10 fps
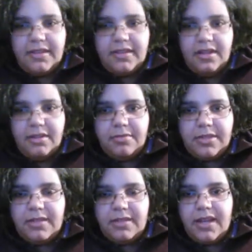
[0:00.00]

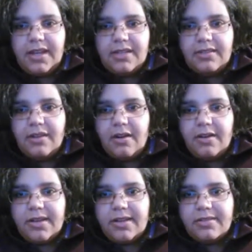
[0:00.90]
It's not as
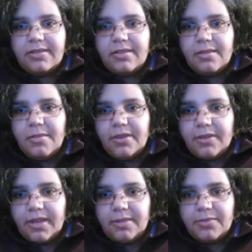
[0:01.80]
hard as some other
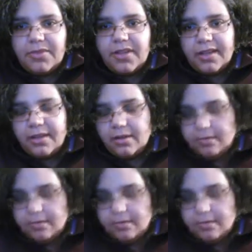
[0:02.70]
games like